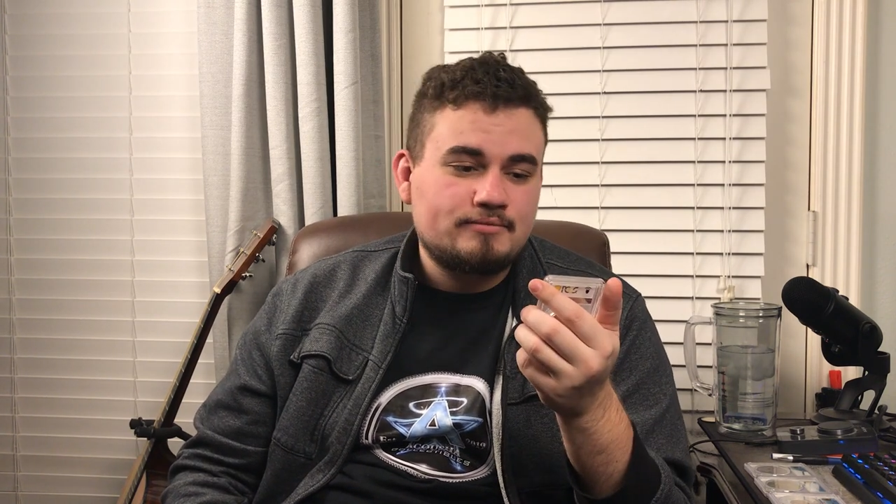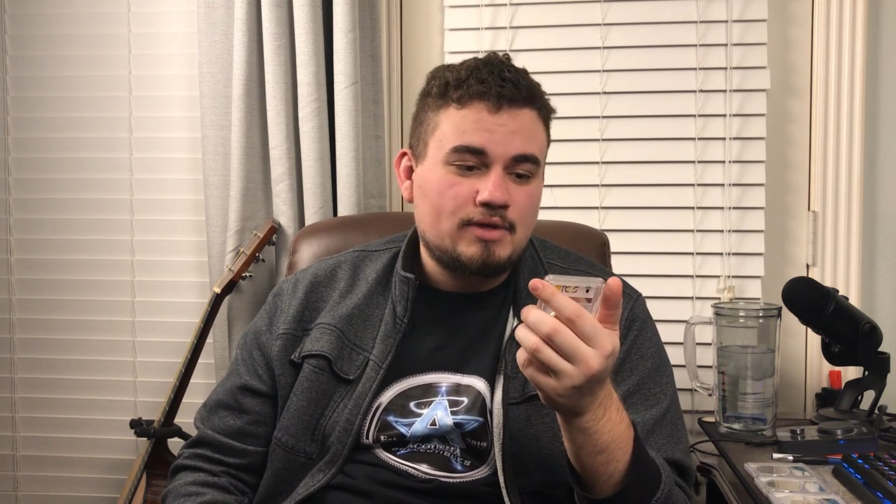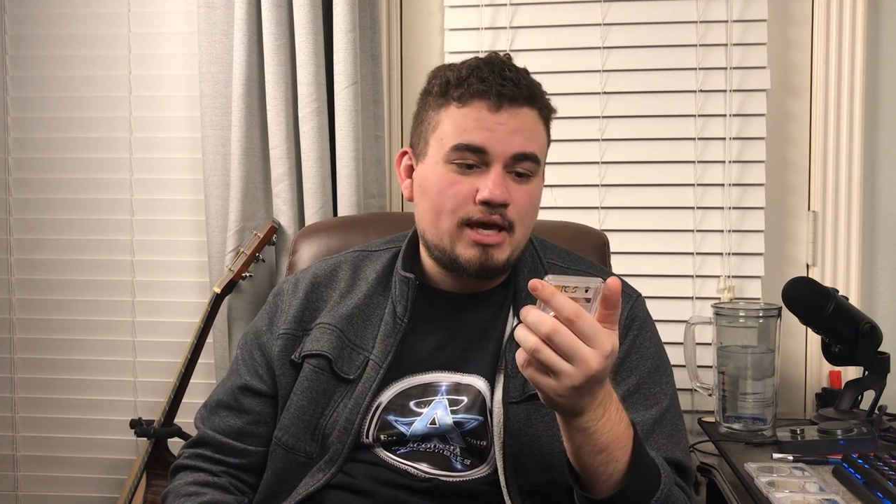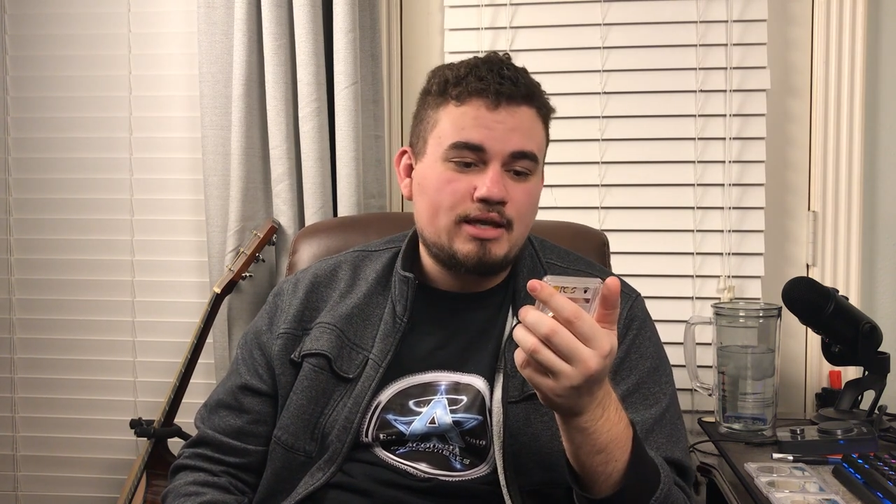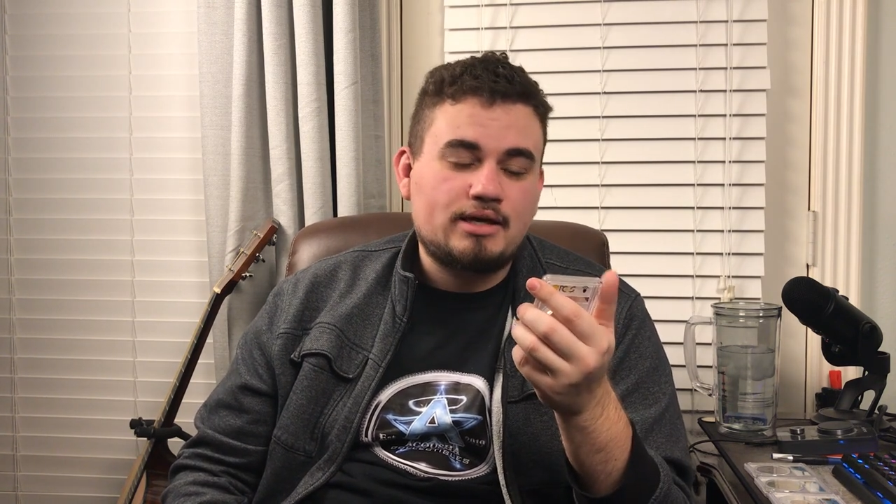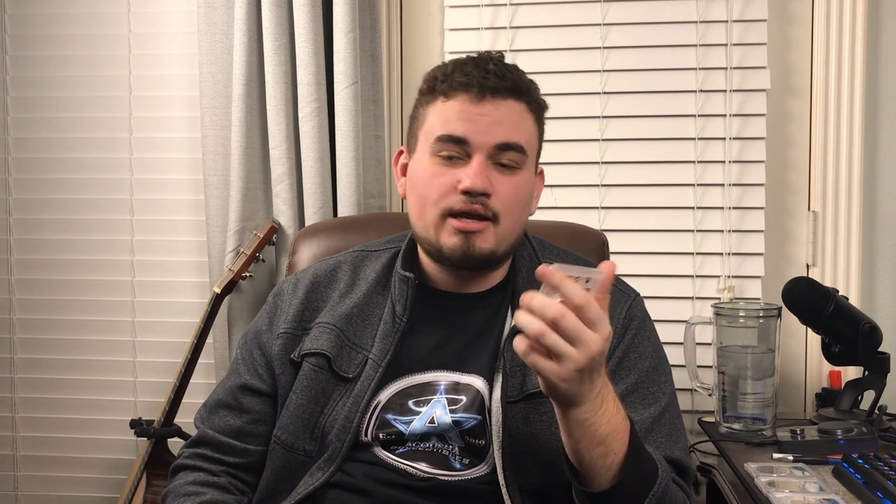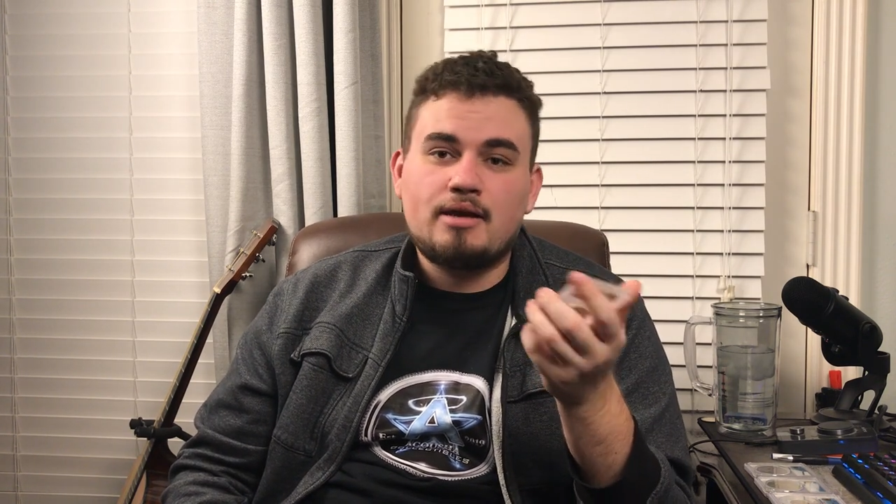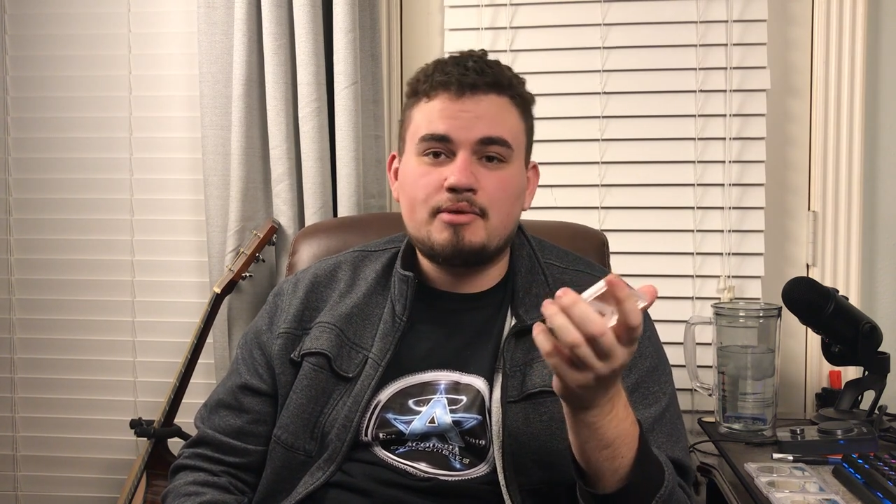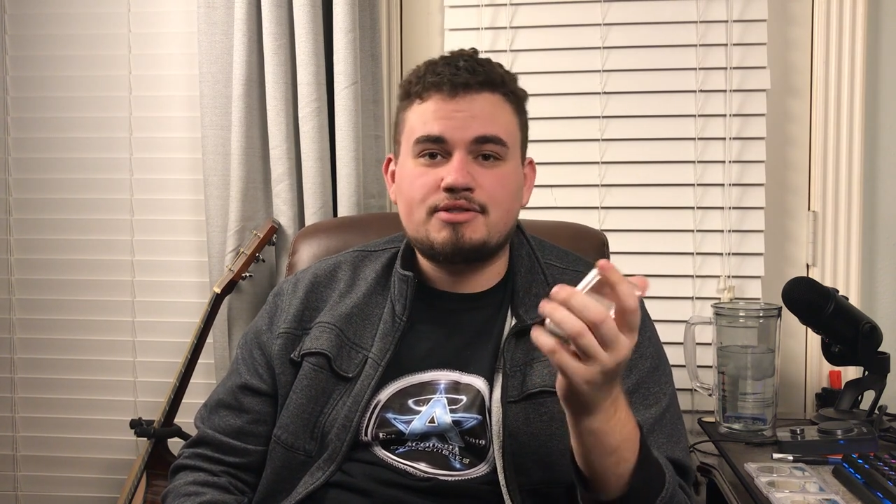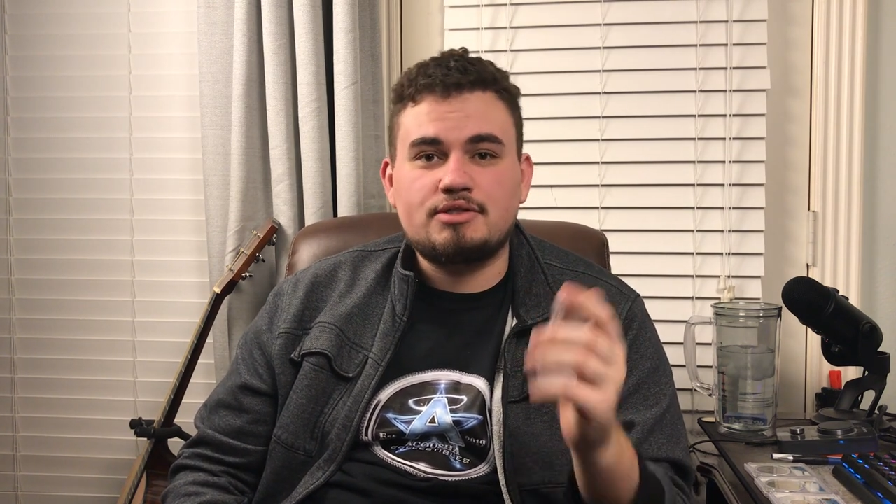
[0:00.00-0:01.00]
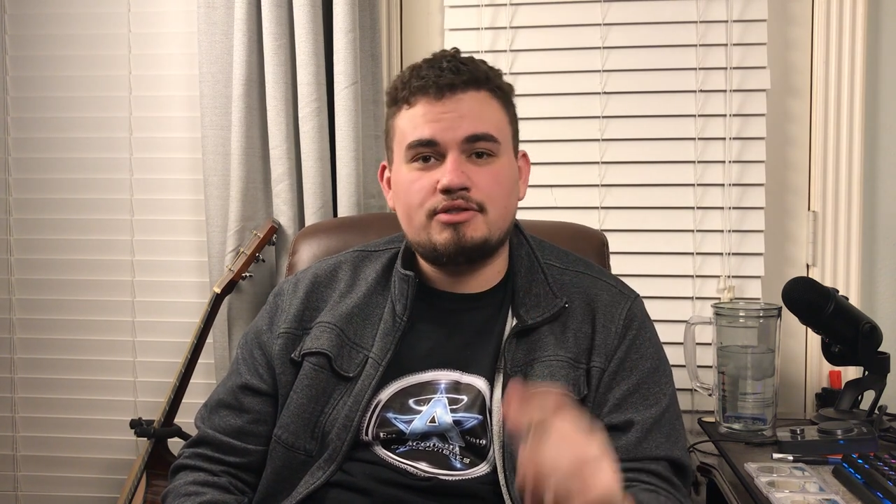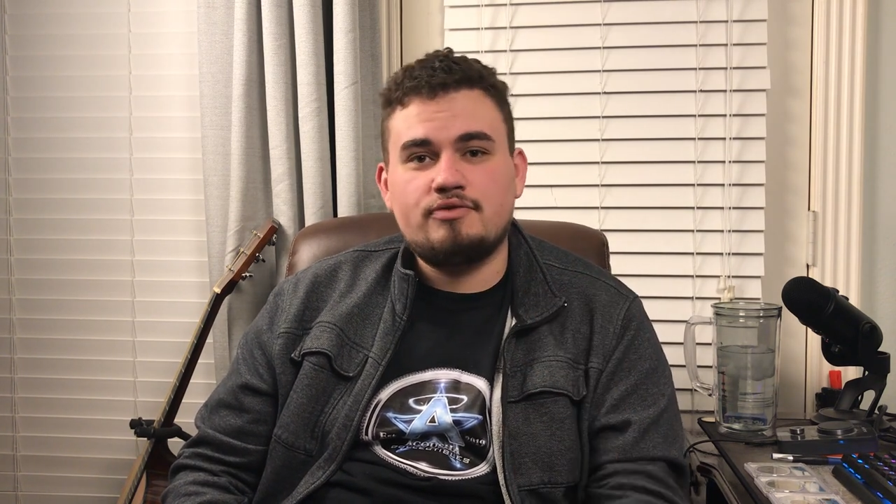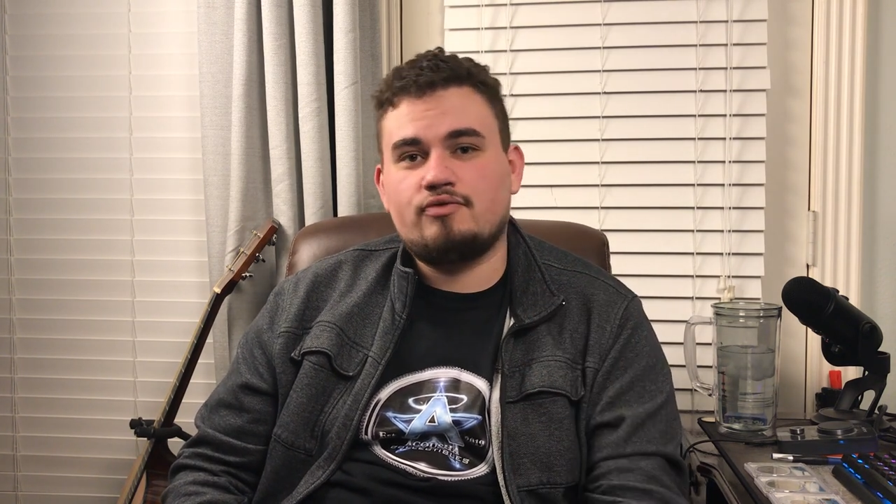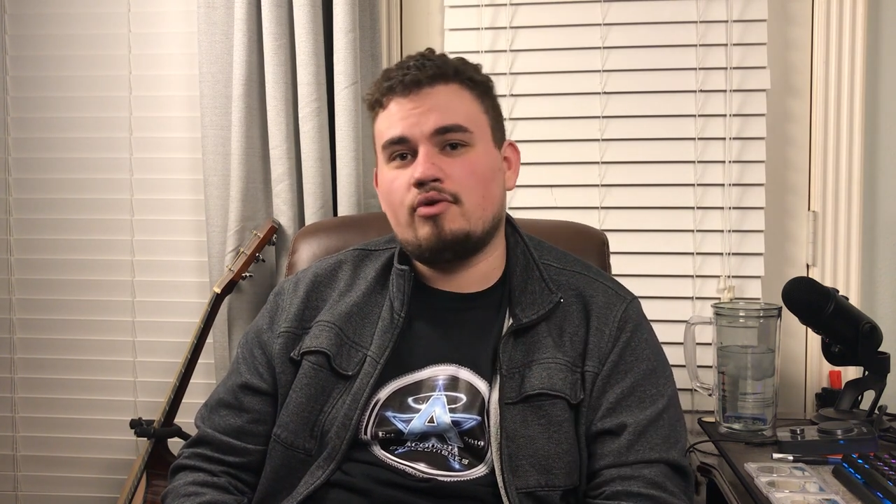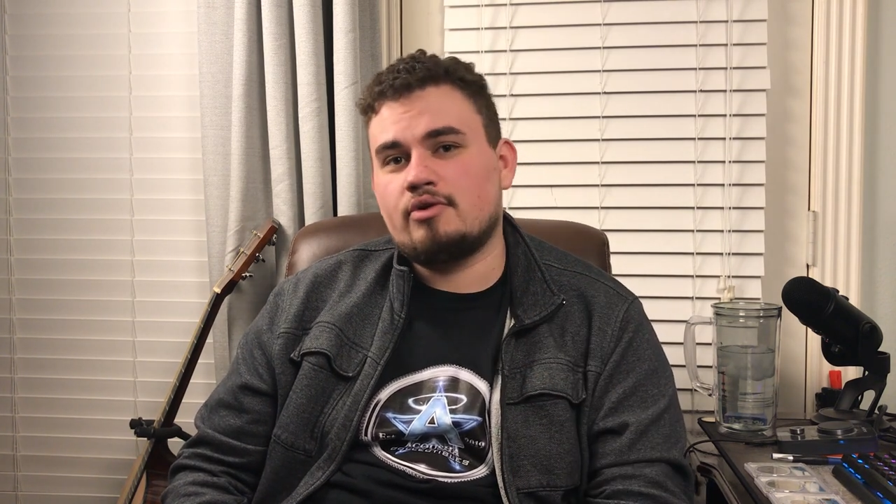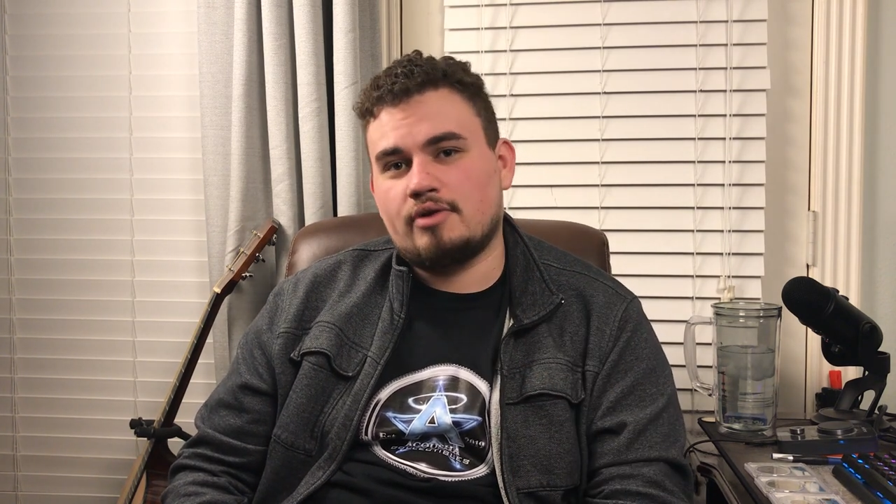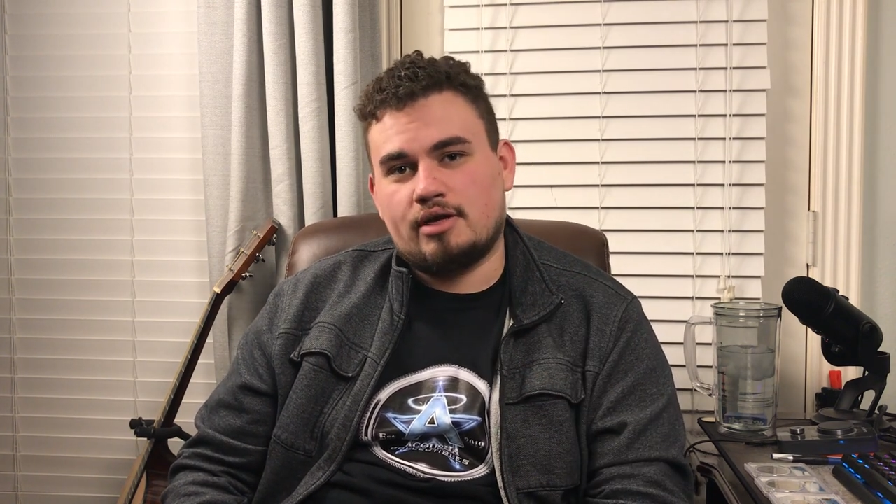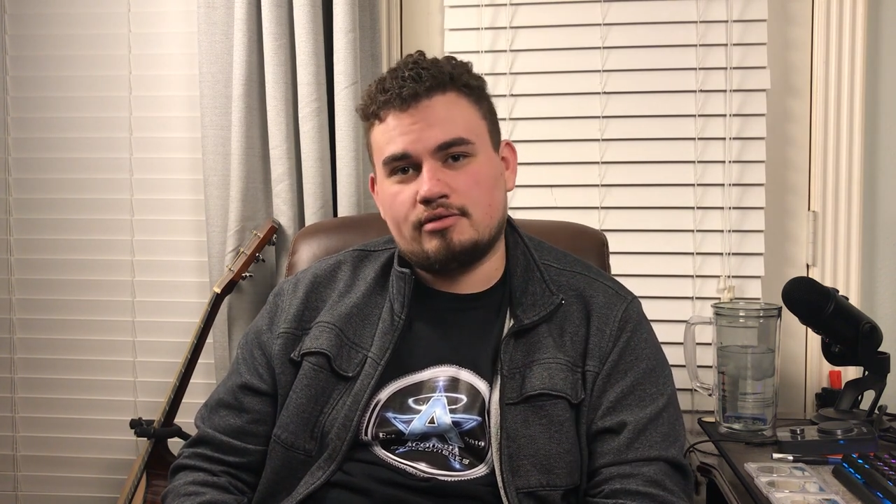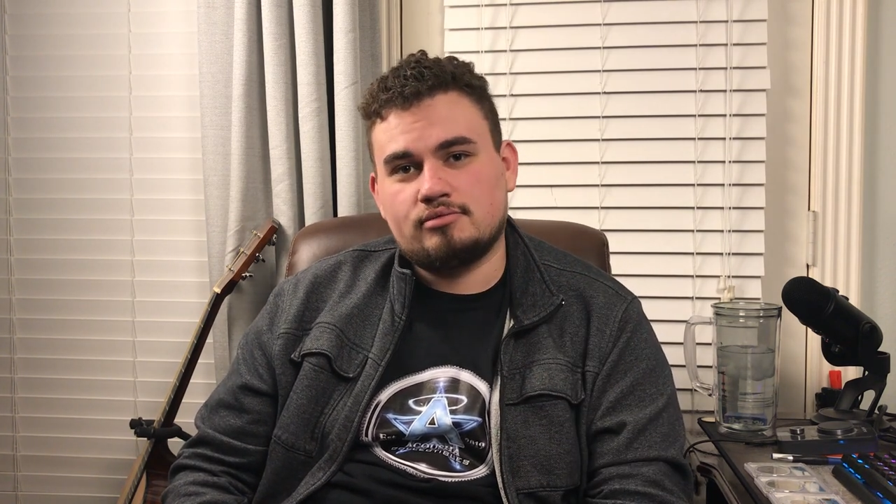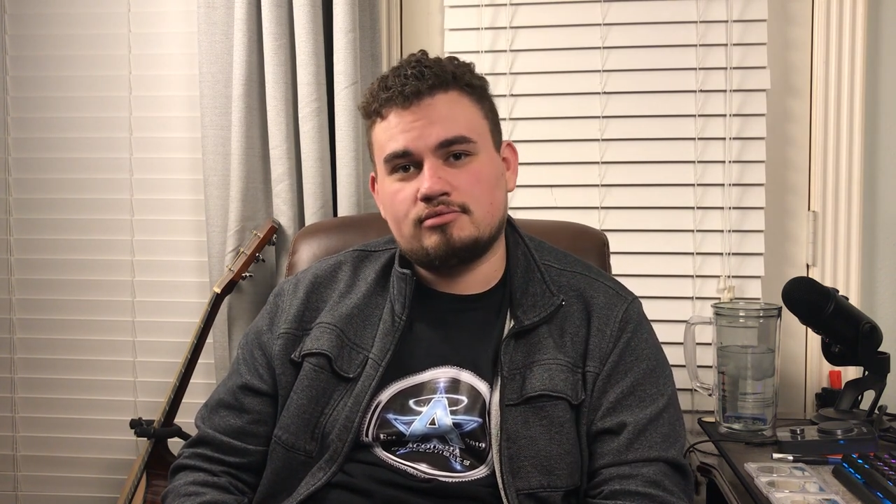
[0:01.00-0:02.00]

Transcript: and it got an MS-64 grade.